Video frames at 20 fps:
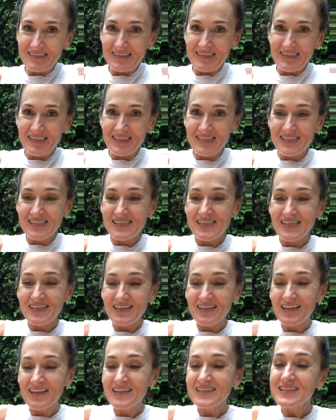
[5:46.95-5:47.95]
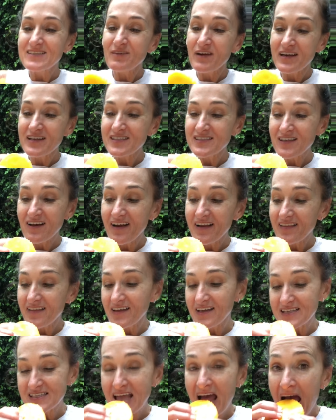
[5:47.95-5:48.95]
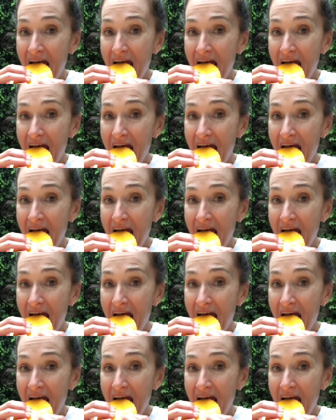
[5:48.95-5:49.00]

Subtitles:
The seed, this is when I just go like this.